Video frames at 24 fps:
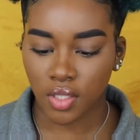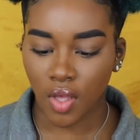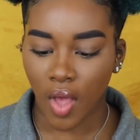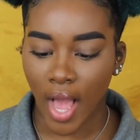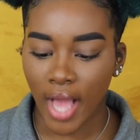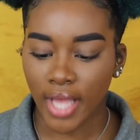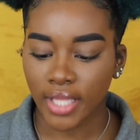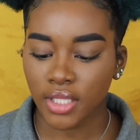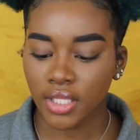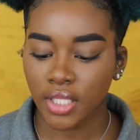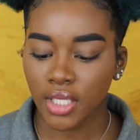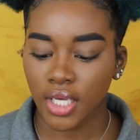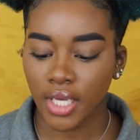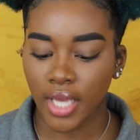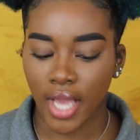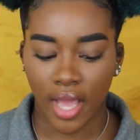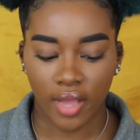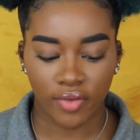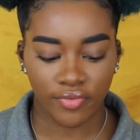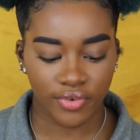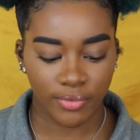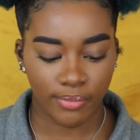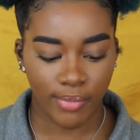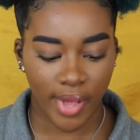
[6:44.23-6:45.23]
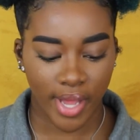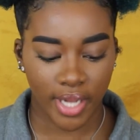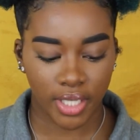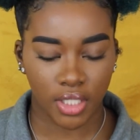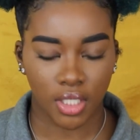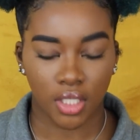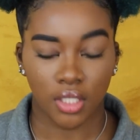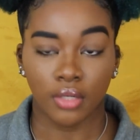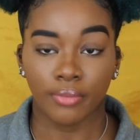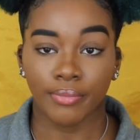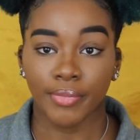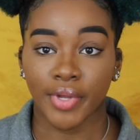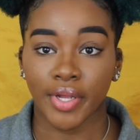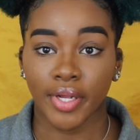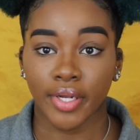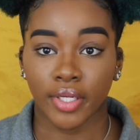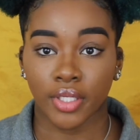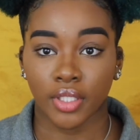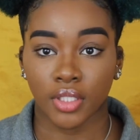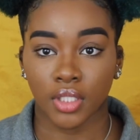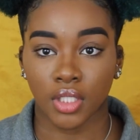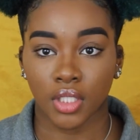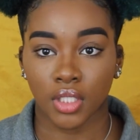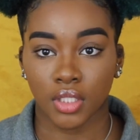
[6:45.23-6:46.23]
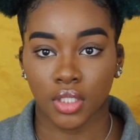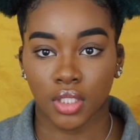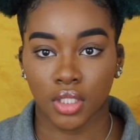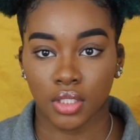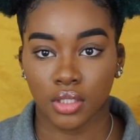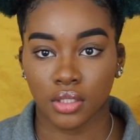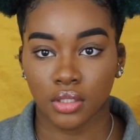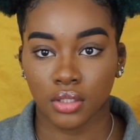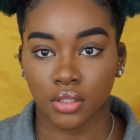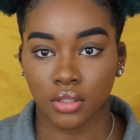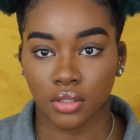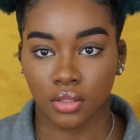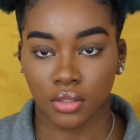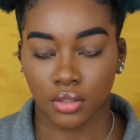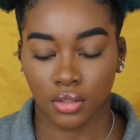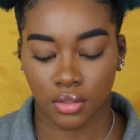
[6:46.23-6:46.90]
So I think everybody in America need this.